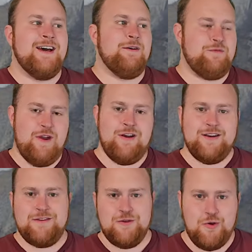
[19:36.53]
very
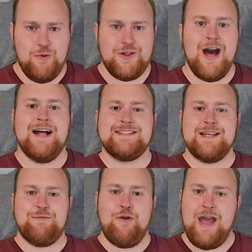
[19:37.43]
cool
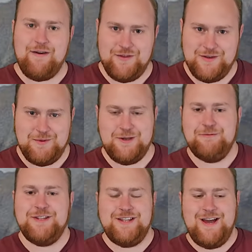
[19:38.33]
concept for heaven, to be
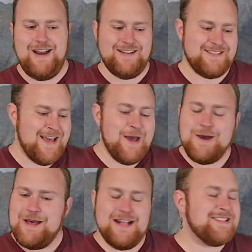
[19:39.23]
completely honest.
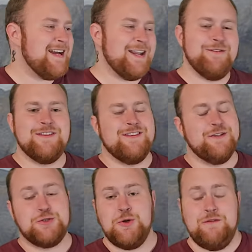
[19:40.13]
That's not even the
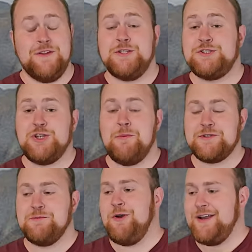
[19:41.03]
short of it. There's so much
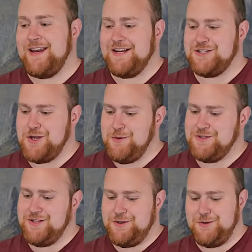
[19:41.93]
more I could actually go
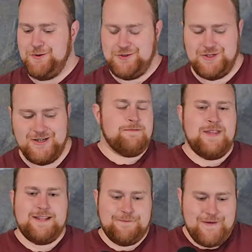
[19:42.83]
into their culture.
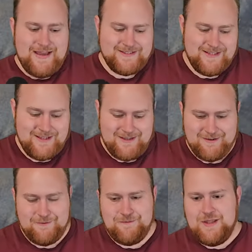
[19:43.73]
Like the fact
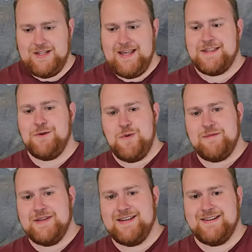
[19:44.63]
Alethi
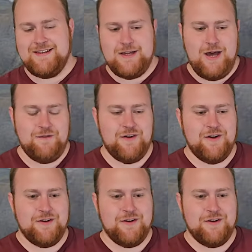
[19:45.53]
women cover